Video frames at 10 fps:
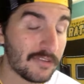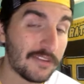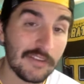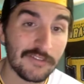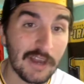And
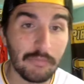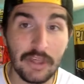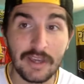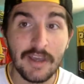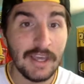this is
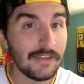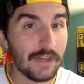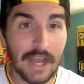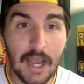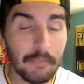something
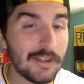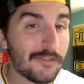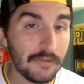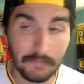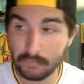that
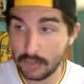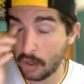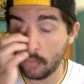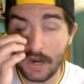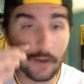happens
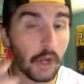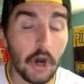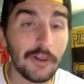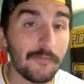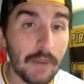around
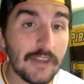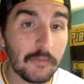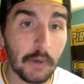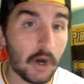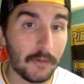all of
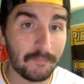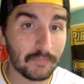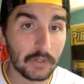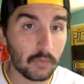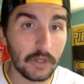baseball,
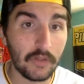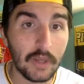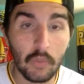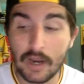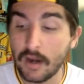
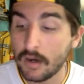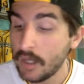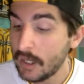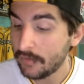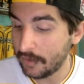really,
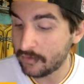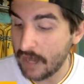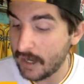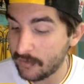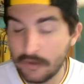where these
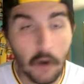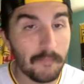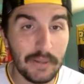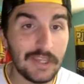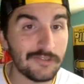guys
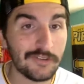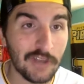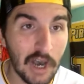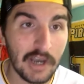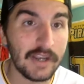don't pitch a
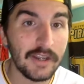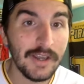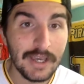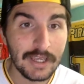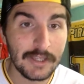ton
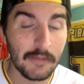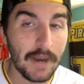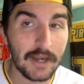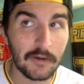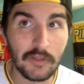in the
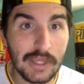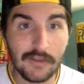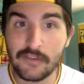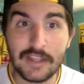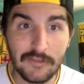minor leagues.